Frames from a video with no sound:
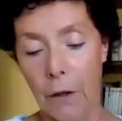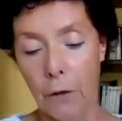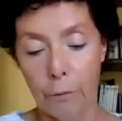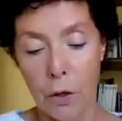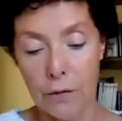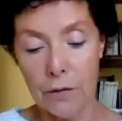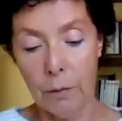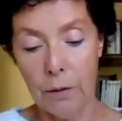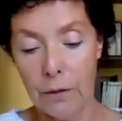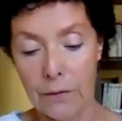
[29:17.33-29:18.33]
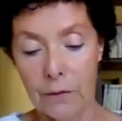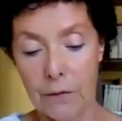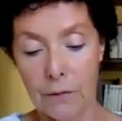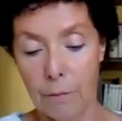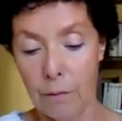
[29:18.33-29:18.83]
if possible, this
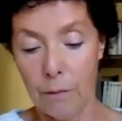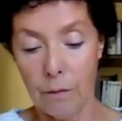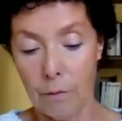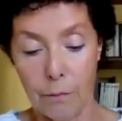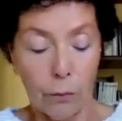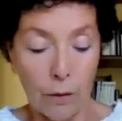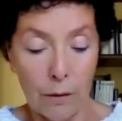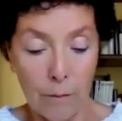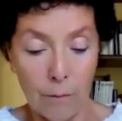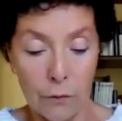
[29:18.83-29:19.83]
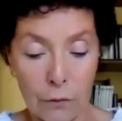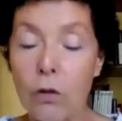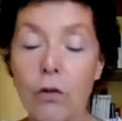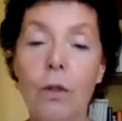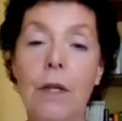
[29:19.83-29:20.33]
is uh, um,
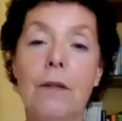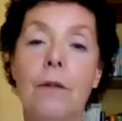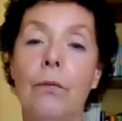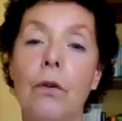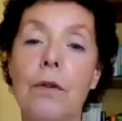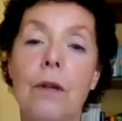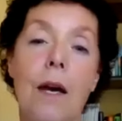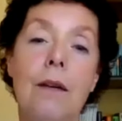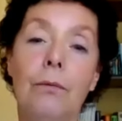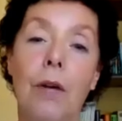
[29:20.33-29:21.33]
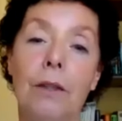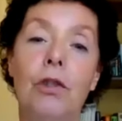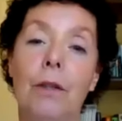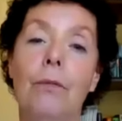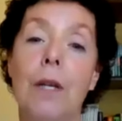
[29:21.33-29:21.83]
surgery is the first line of
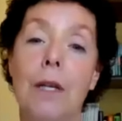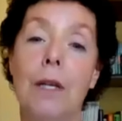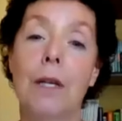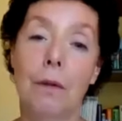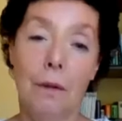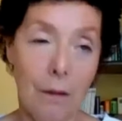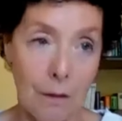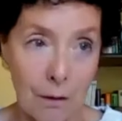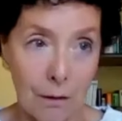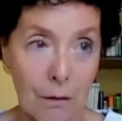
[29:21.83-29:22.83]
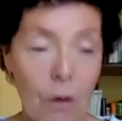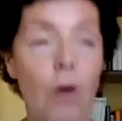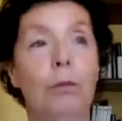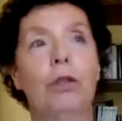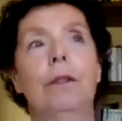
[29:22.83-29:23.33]
action if that's uh, an
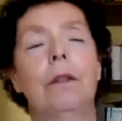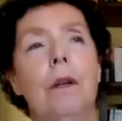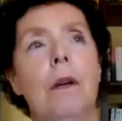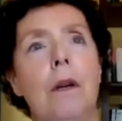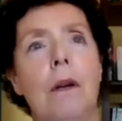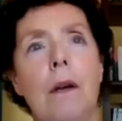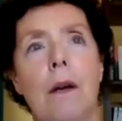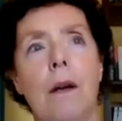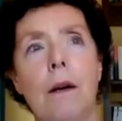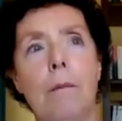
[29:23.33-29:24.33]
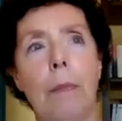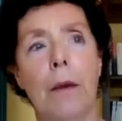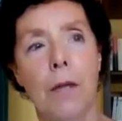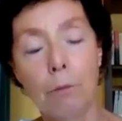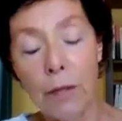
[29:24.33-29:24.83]
option. Um,
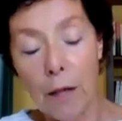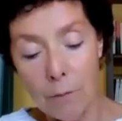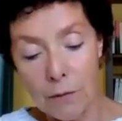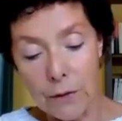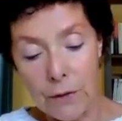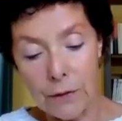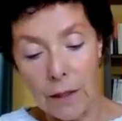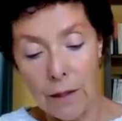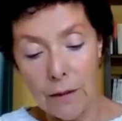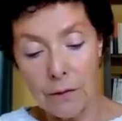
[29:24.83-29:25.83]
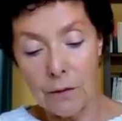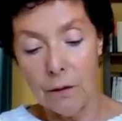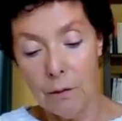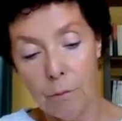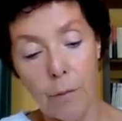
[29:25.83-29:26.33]
sometimes these days,
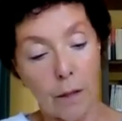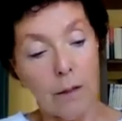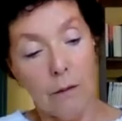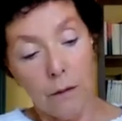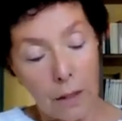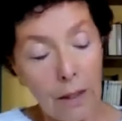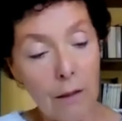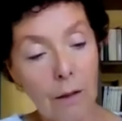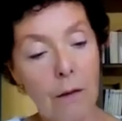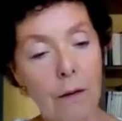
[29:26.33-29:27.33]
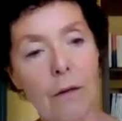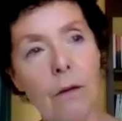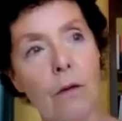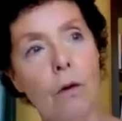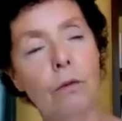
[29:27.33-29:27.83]
and back in the day, uh,
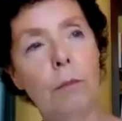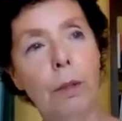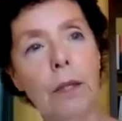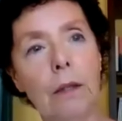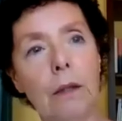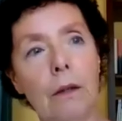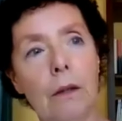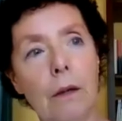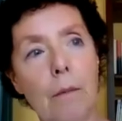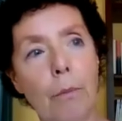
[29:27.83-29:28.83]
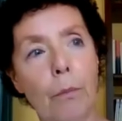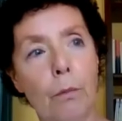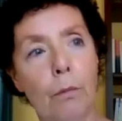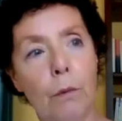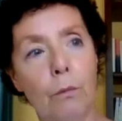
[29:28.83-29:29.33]
you know, repeated um,
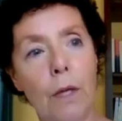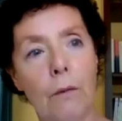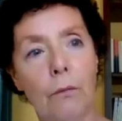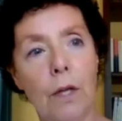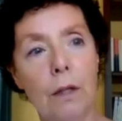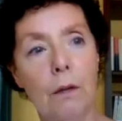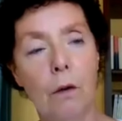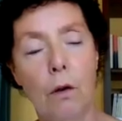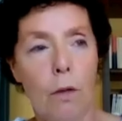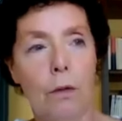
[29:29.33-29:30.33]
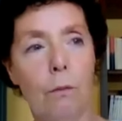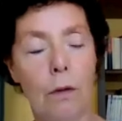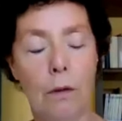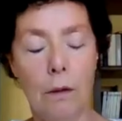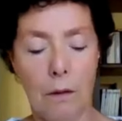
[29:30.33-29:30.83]
what we have done or what
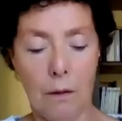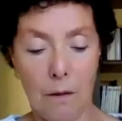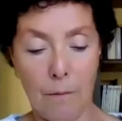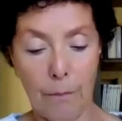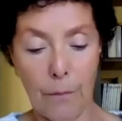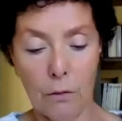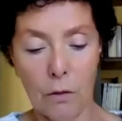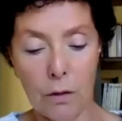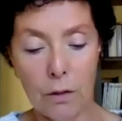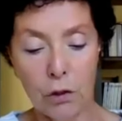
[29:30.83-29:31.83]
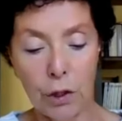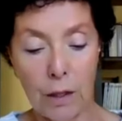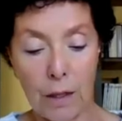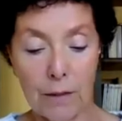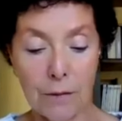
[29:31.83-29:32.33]
what um,
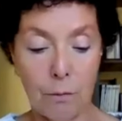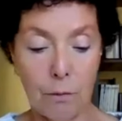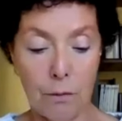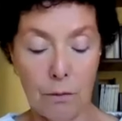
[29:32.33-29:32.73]
oncology has